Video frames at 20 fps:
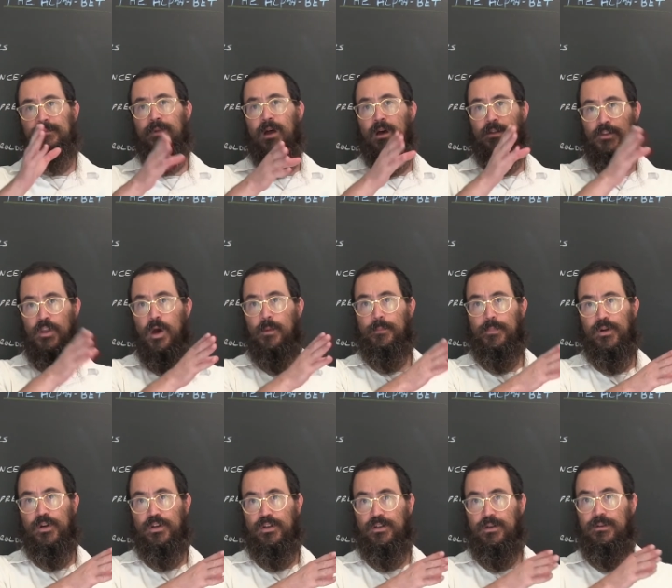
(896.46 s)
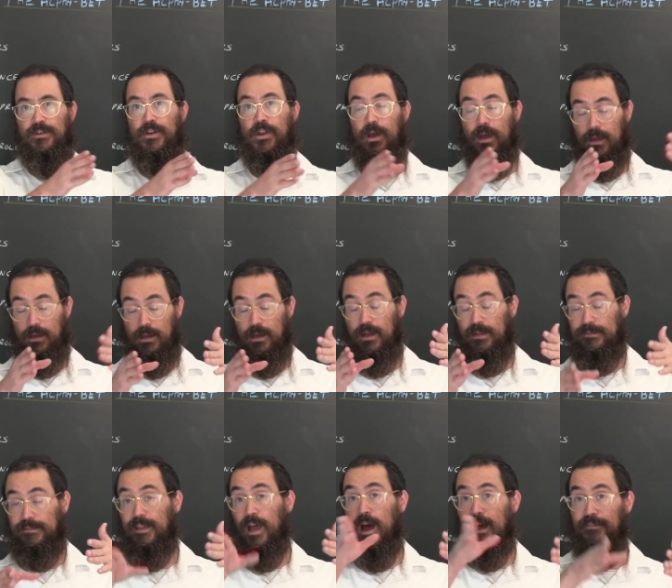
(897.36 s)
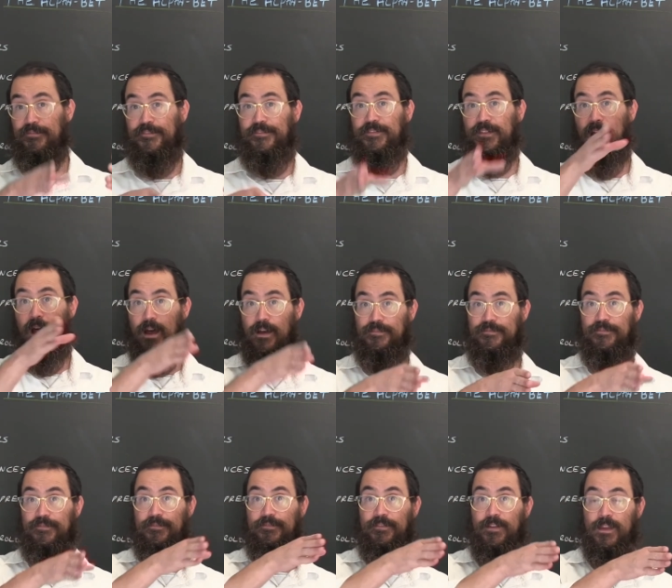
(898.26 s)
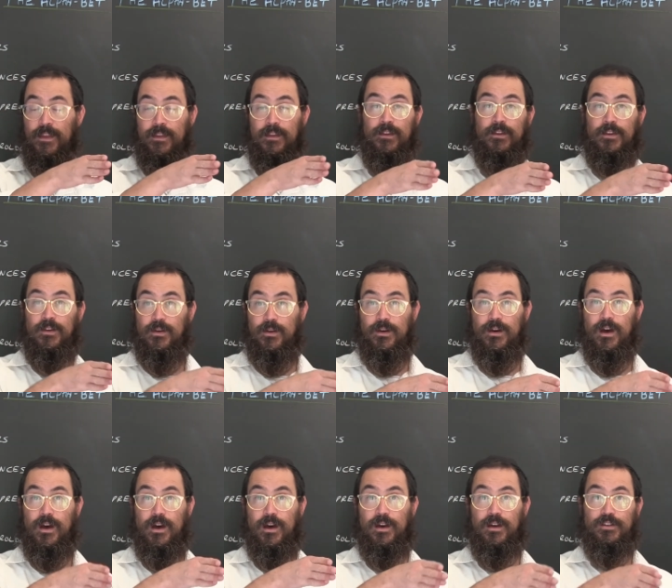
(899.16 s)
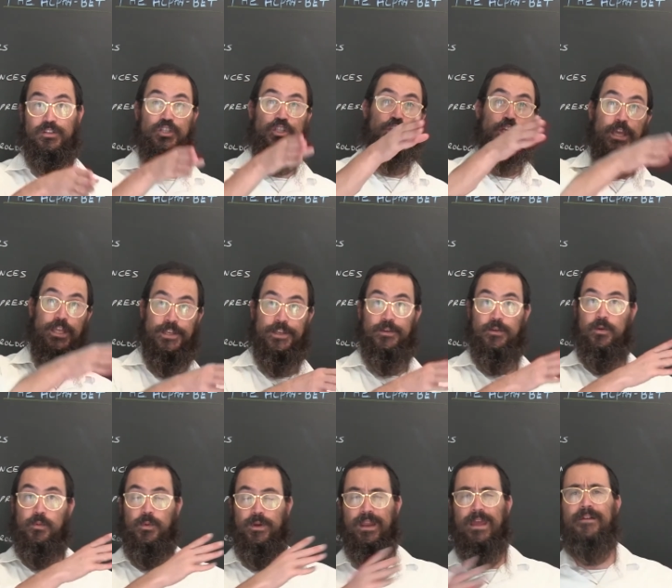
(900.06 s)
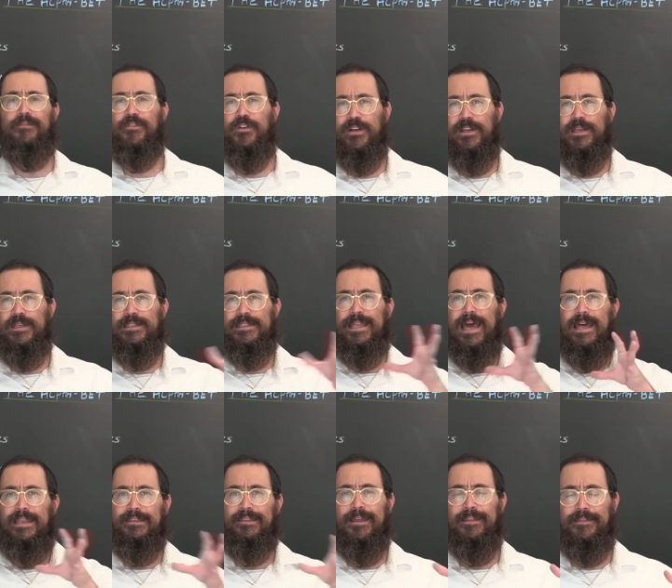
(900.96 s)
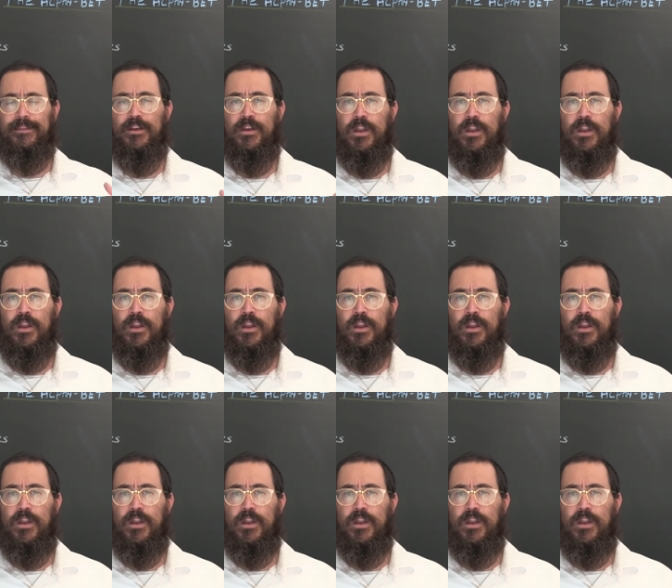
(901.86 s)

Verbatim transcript: a number, uh, uh, tough, tough, uh, shin or whatever it is that, that the